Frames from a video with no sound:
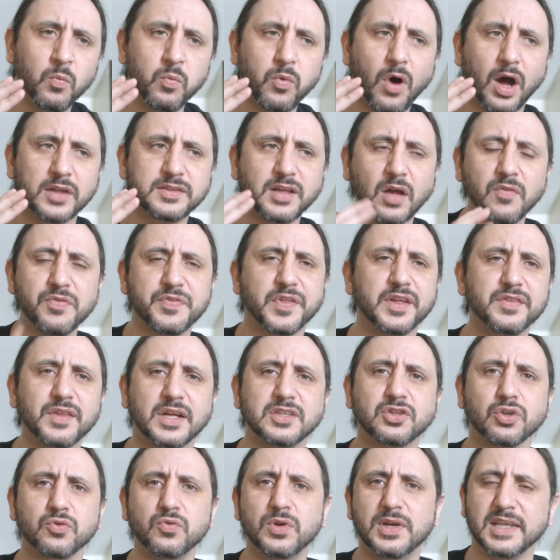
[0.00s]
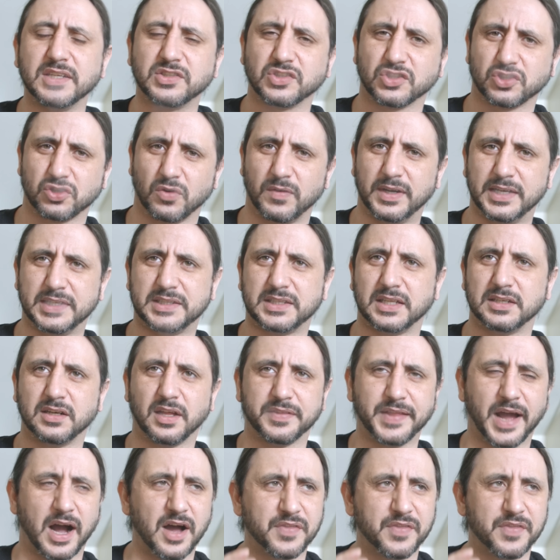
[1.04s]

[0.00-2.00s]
I don't think they do lists or anything like that.